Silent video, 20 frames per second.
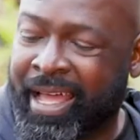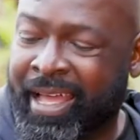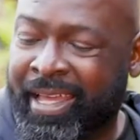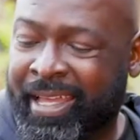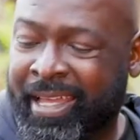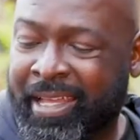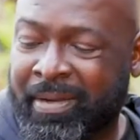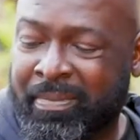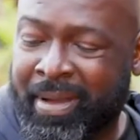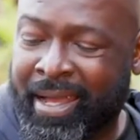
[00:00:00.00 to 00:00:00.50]

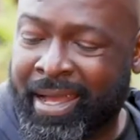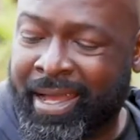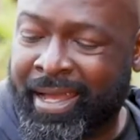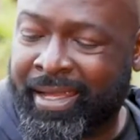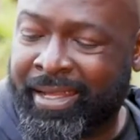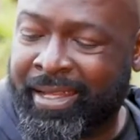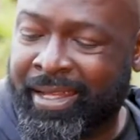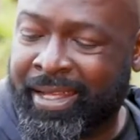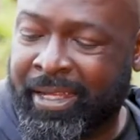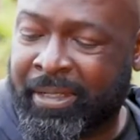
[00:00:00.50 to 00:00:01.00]
in
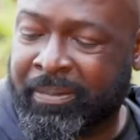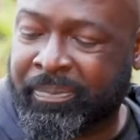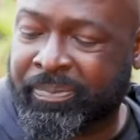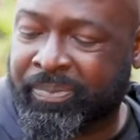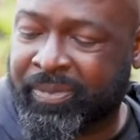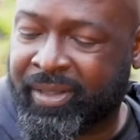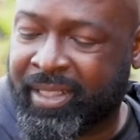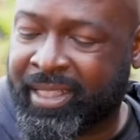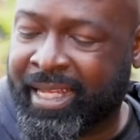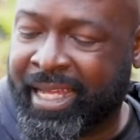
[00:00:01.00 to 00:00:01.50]
my
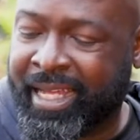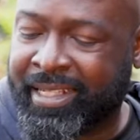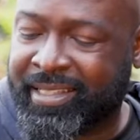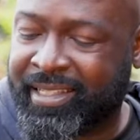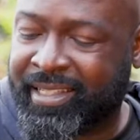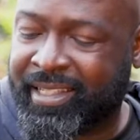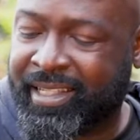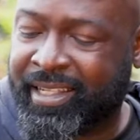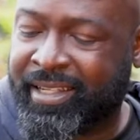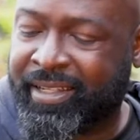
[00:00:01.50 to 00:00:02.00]
glasses
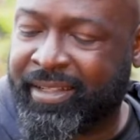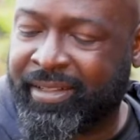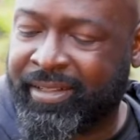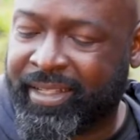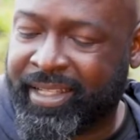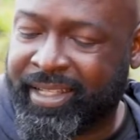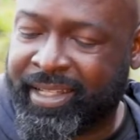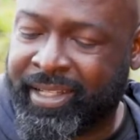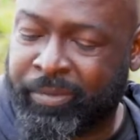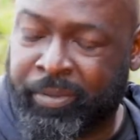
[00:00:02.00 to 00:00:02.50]
here,
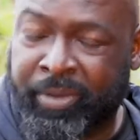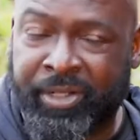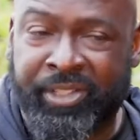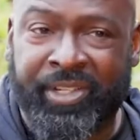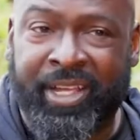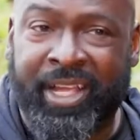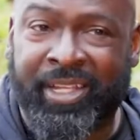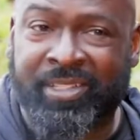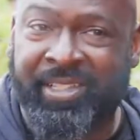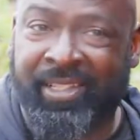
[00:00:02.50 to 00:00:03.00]
which are
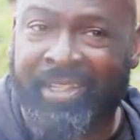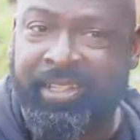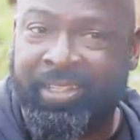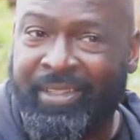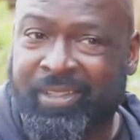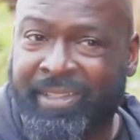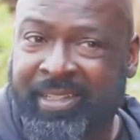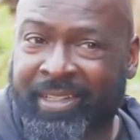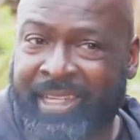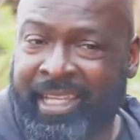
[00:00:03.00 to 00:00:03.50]
actually
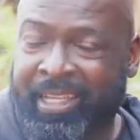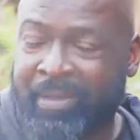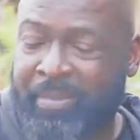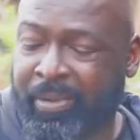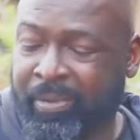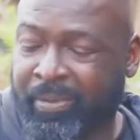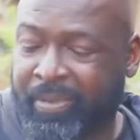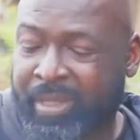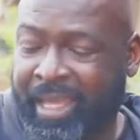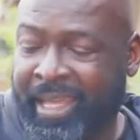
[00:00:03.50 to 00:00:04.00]

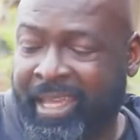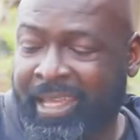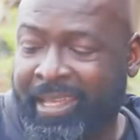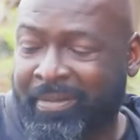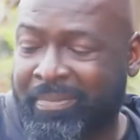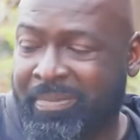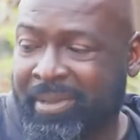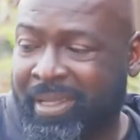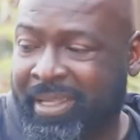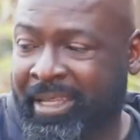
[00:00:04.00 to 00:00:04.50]
labeled A
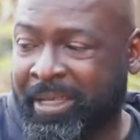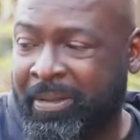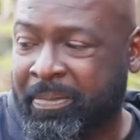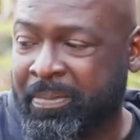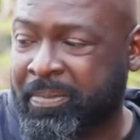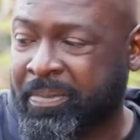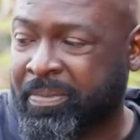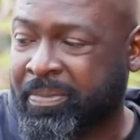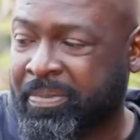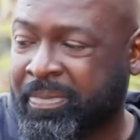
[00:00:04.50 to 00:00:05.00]
and B,
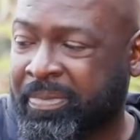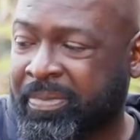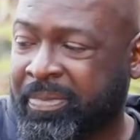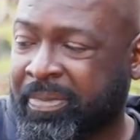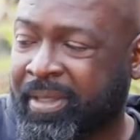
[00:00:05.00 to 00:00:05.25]
mm-hmm.